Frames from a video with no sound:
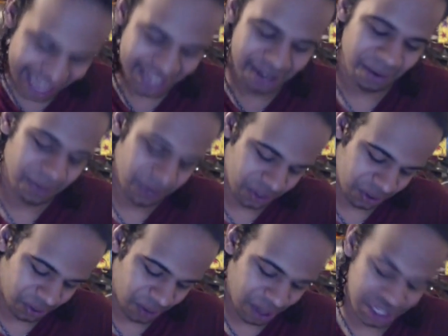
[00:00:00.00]
thank you everyone
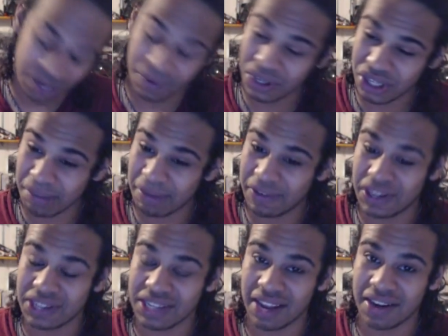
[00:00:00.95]
so much for watching. Why don't you check out my
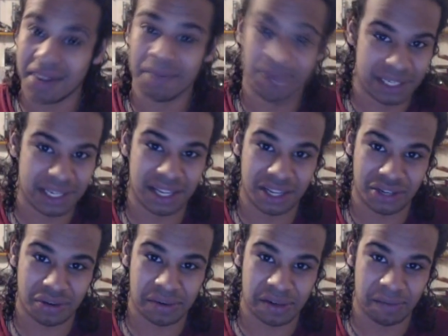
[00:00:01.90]
videos that I've done? Please leave the link in
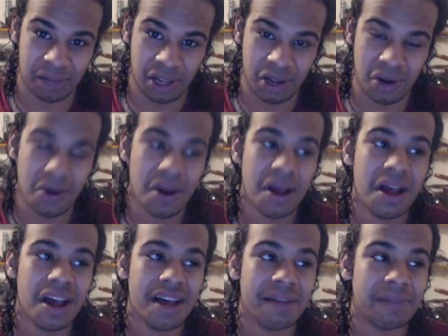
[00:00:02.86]
the description below.
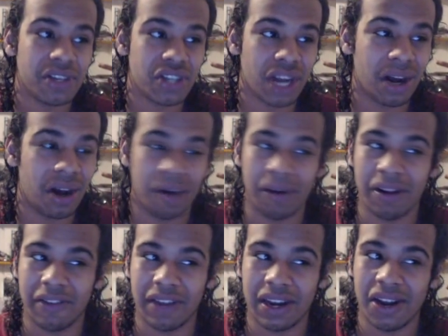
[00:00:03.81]
Please check out all
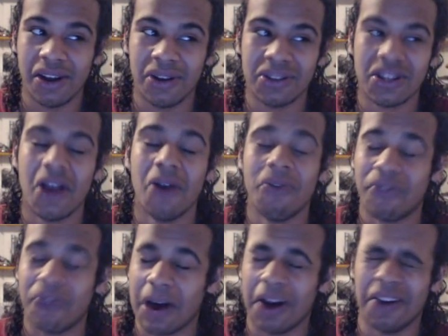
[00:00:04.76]
my videos.
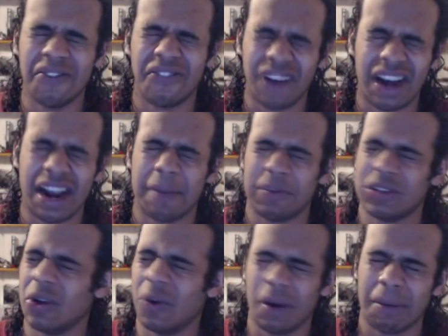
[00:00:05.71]
Fun
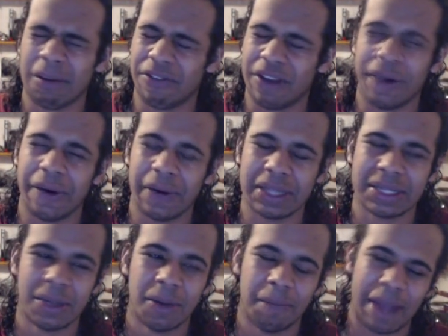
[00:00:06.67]
episode, one of my
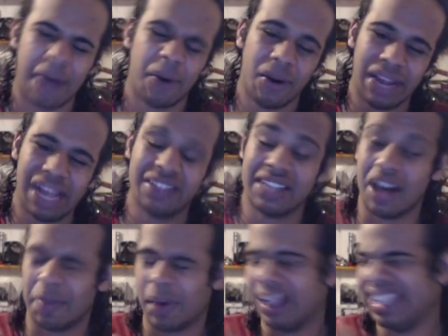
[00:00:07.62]
favorites. Battle Royale is
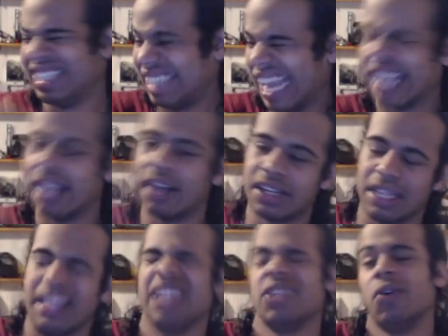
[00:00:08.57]
now probably second
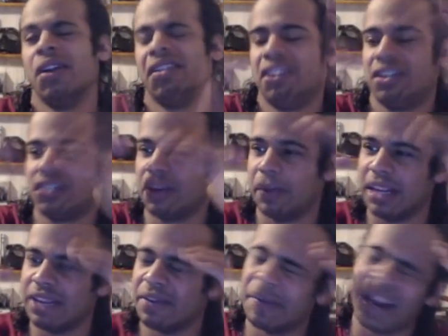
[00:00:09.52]
to this, or if there's someone
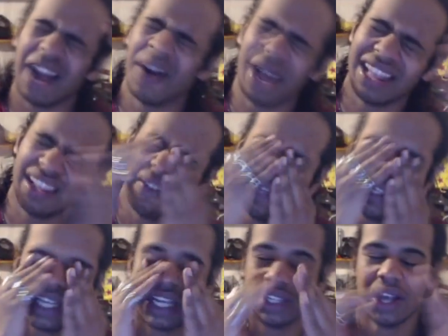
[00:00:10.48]
even, but no, I love
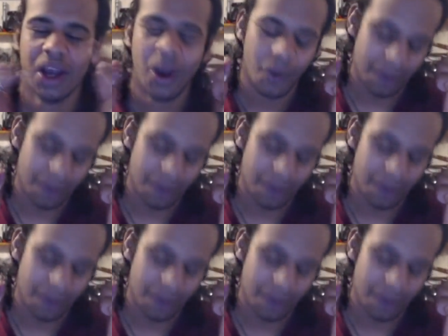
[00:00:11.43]
this because